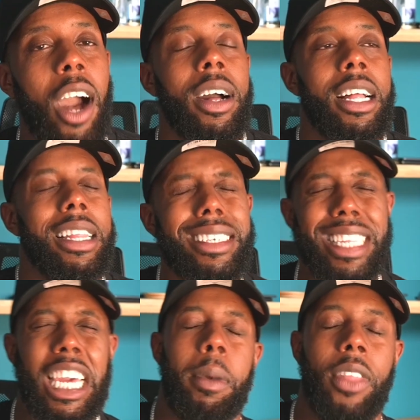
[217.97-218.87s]
Now,
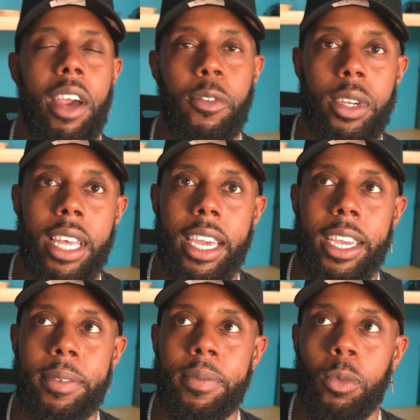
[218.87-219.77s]
let's think about that for a
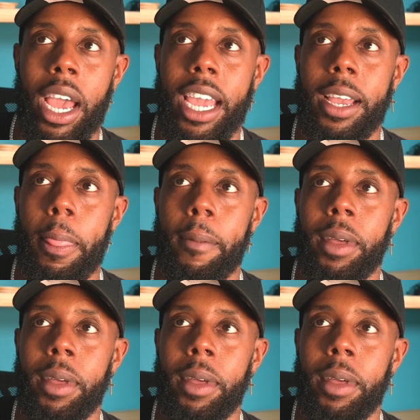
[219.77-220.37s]
second, right?